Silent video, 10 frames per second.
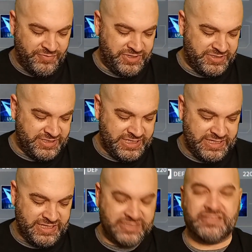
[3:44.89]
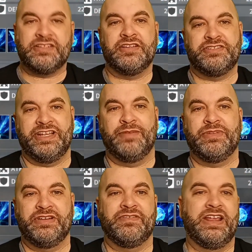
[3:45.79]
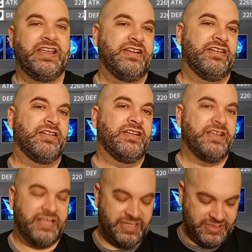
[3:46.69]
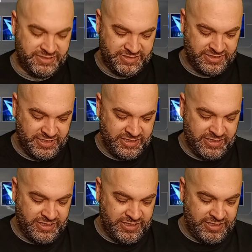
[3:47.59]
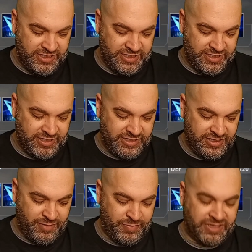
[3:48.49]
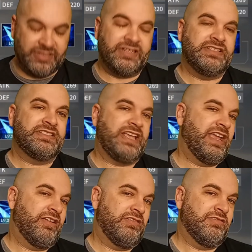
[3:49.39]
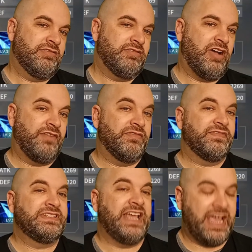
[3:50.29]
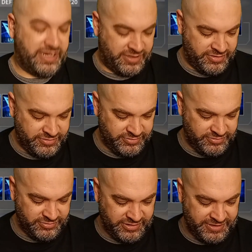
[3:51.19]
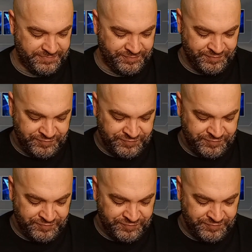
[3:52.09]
Well, you see this champion right here, his abilities scale off of attack, okay?